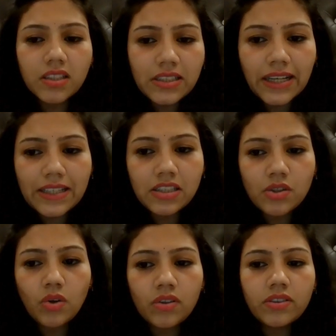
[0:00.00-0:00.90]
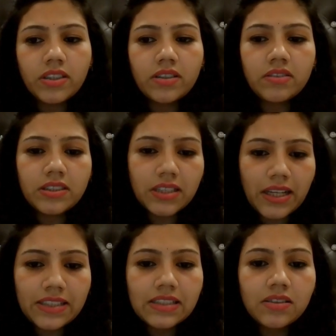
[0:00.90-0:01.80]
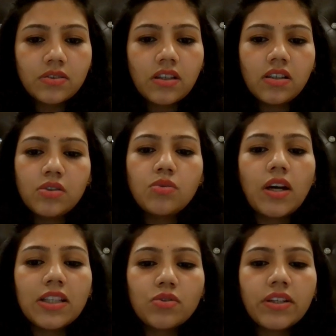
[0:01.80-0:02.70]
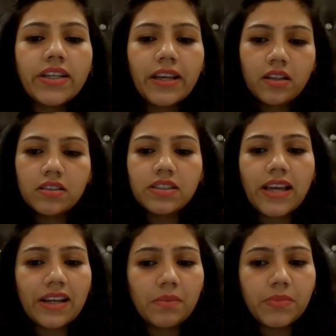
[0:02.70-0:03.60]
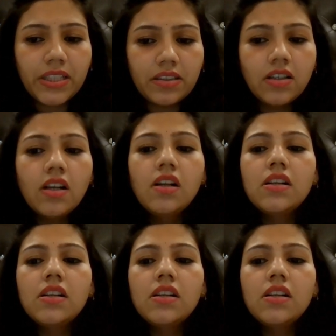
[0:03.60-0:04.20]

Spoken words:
run tests on their designs to isolate errors and update